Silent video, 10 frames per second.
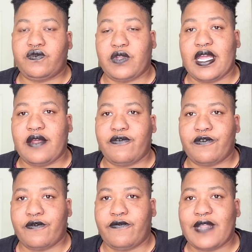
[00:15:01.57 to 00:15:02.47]

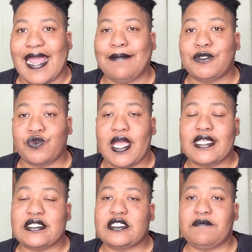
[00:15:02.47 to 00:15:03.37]
flame
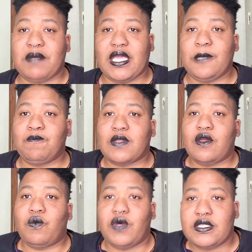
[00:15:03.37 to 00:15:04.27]
dress to me
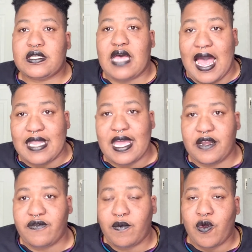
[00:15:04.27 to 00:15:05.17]
was a
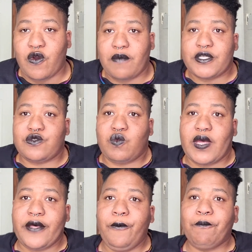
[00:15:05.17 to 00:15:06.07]
highlight of the program as
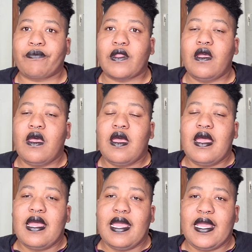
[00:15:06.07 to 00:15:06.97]
well.
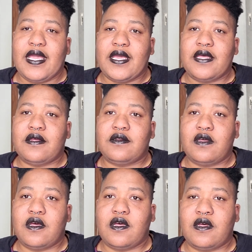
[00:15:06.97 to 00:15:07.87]

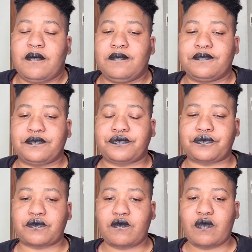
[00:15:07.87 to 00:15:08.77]
And
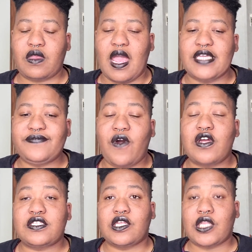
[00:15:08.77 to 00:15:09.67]
as
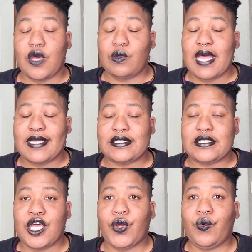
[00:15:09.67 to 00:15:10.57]
far as the low lights
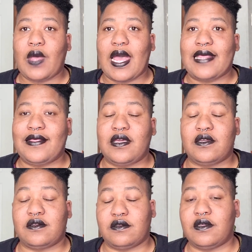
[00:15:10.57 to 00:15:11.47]
though, I think
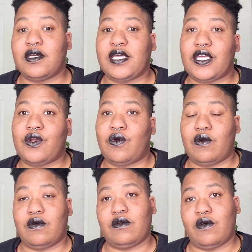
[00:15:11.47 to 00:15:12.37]
again
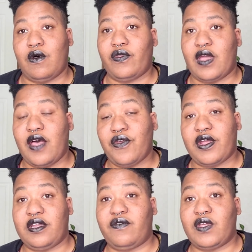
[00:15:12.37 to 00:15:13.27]
on the other
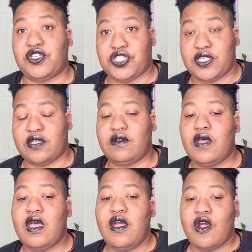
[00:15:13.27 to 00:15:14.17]
end of it, Jill,
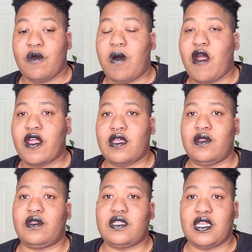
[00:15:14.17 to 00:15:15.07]
her
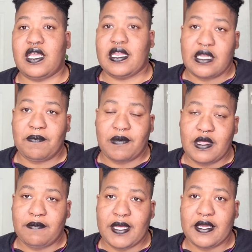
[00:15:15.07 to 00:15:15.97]
parka didn't end up
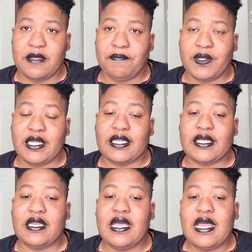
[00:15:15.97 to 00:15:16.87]
being
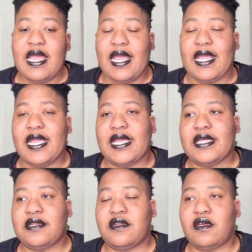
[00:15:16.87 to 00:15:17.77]
completed,
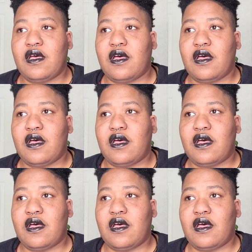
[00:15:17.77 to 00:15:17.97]
and